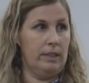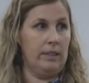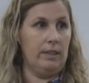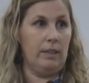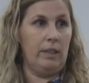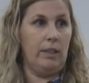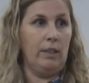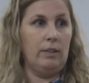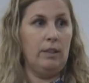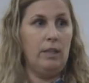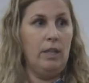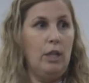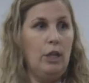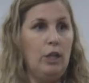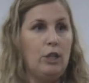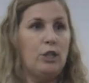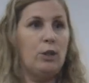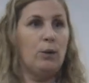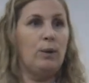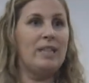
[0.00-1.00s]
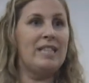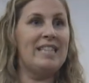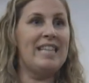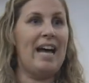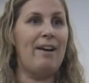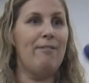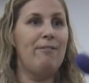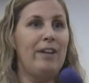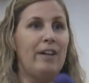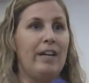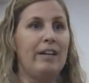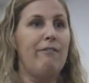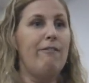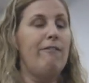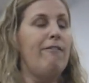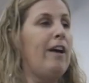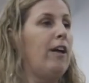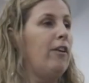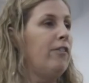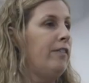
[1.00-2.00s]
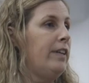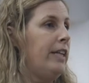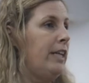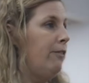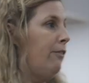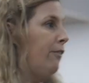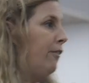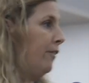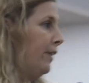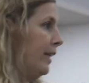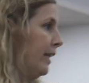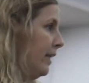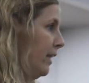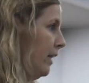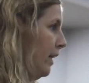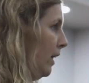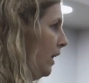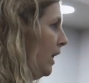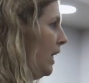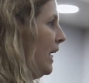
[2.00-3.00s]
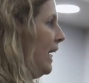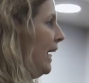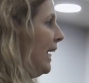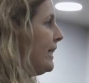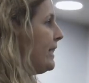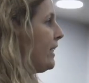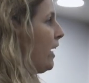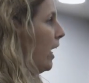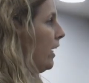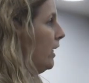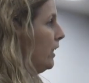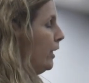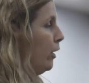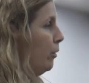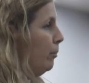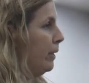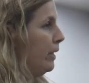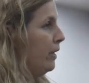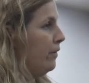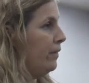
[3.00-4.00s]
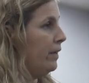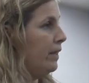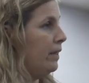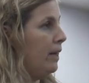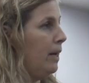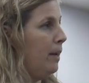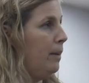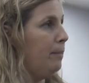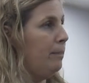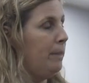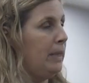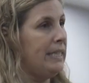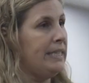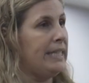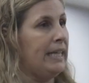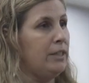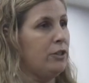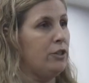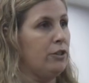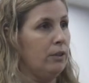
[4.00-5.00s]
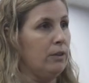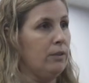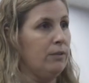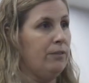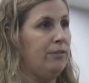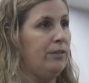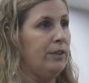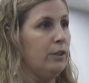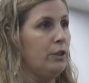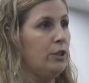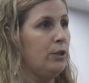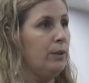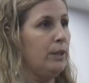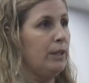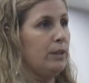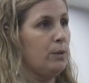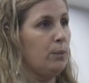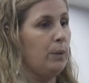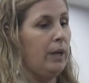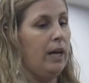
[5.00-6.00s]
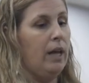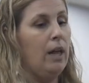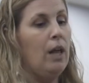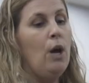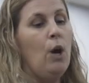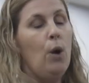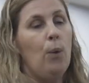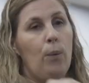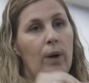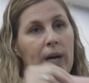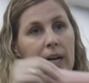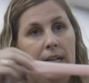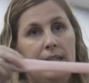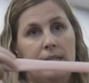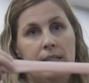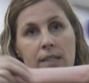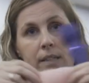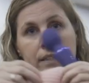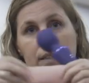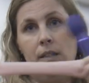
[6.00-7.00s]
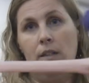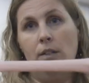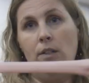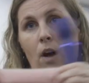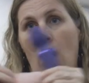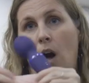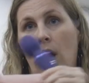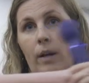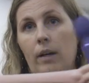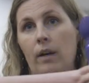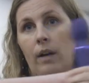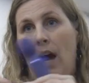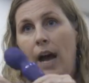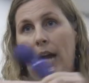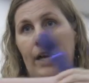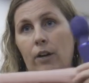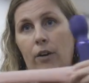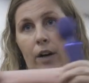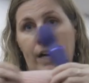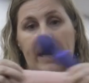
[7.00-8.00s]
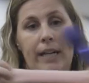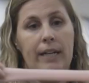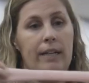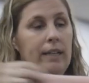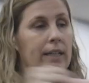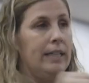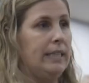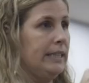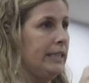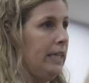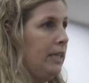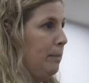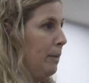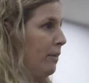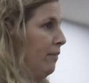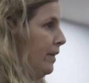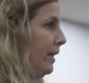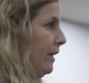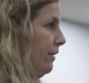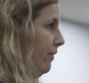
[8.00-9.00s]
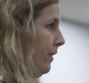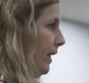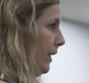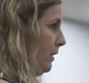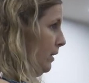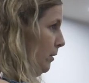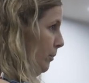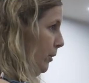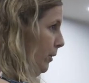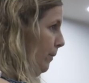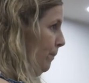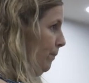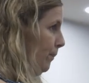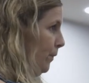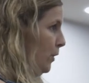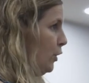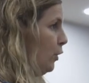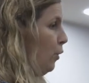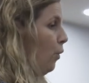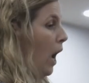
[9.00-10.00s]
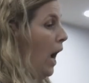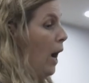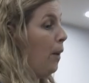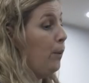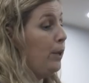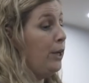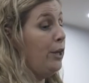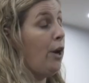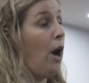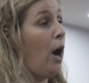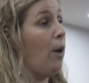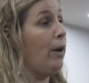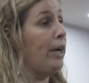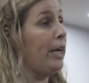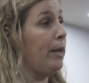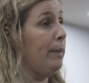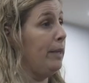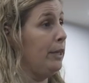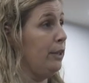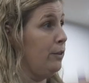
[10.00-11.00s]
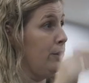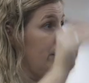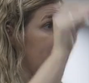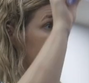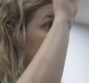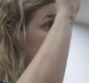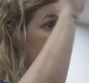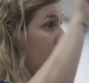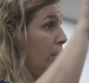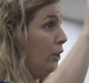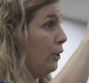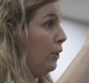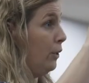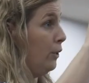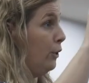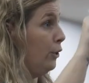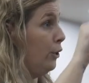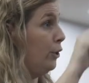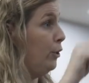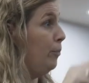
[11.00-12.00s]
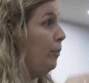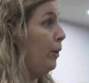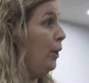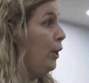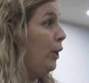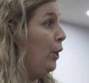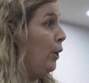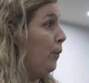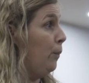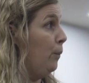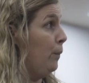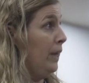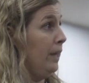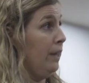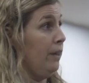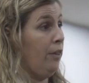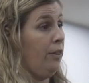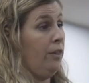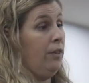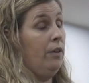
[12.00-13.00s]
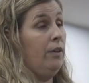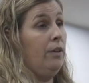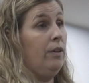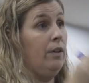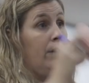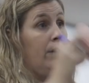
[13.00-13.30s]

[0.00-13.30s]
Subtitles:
silicone. So it's that very velvety feel. It's got a little bit of a denser feel to it as well, whereas non-high-grade is going to be very flexible. So I would not recommend using a silicone lube with